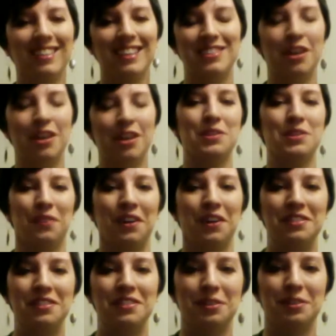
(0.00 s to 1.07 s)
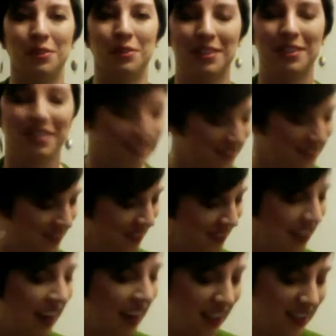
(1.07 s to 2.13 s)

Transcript: always fun, too, with the... Yeah, exactly.